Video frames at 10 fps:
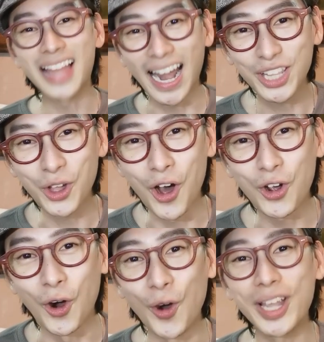Narito
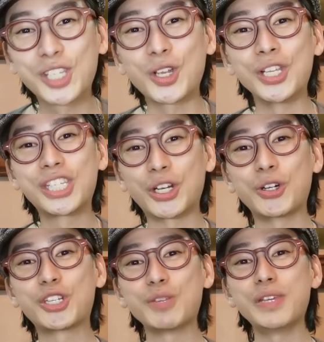ako is
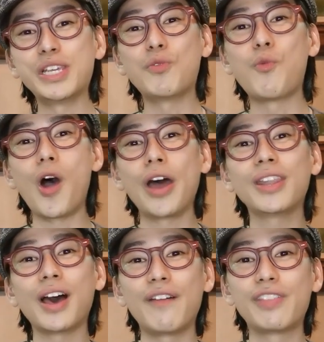considered to be
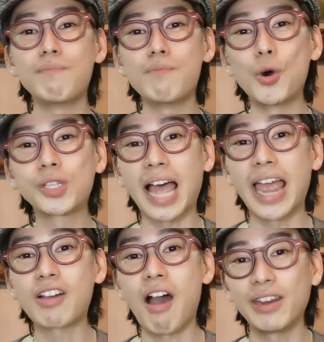one of the most
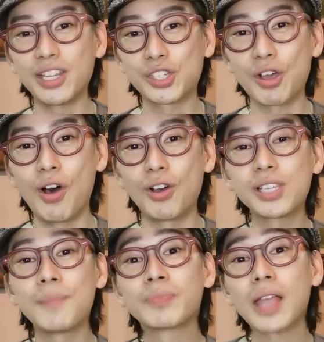iconic
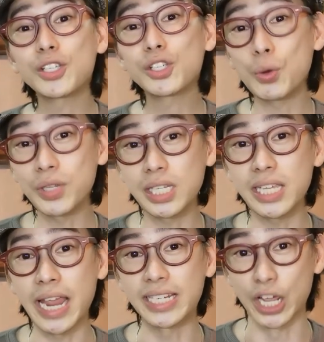songs
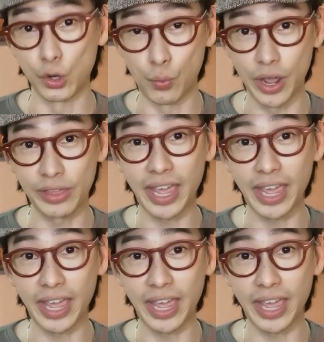associated